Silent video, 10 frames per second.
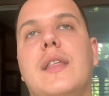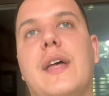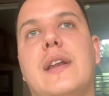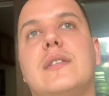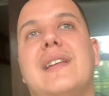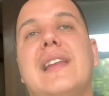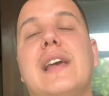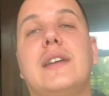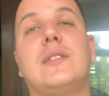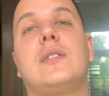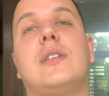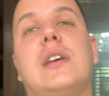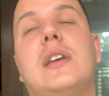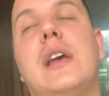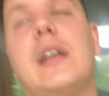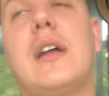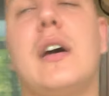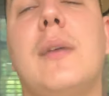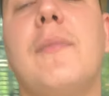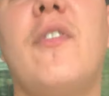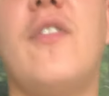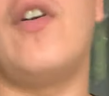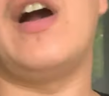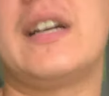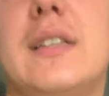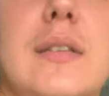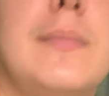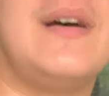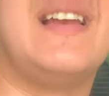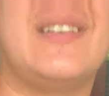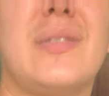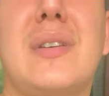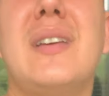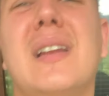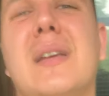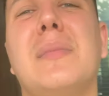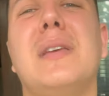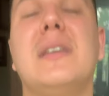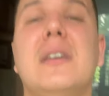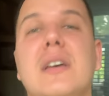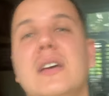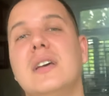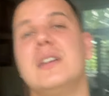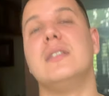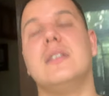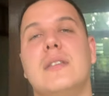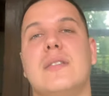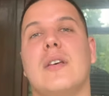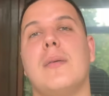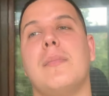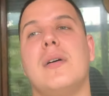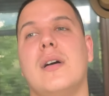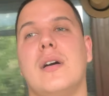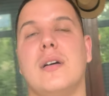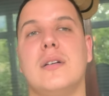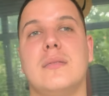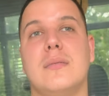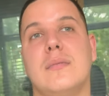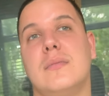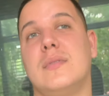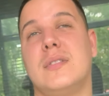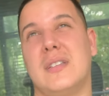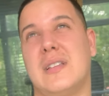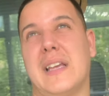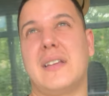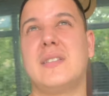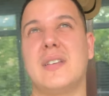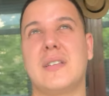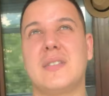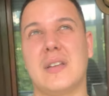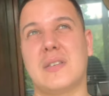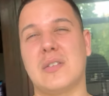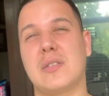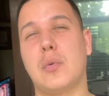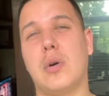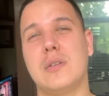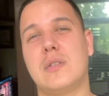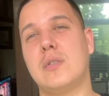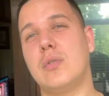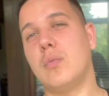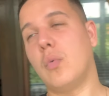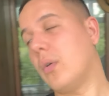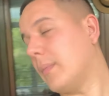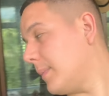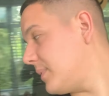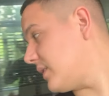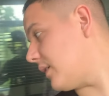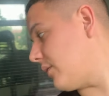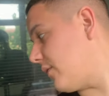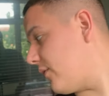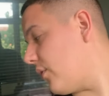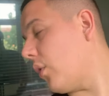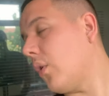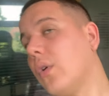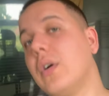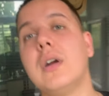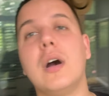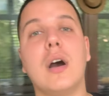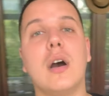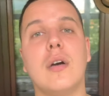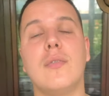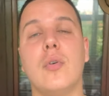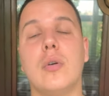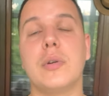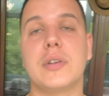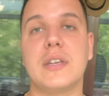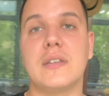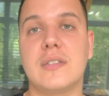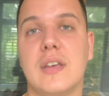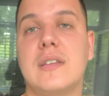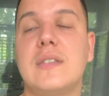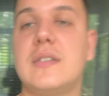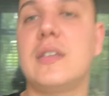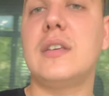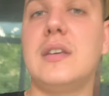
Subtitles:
That is legs today, and I'm fucked. My legs are killing me. Did some, did like 6 sets of squats, 2 warm-ups, and 4 working sets.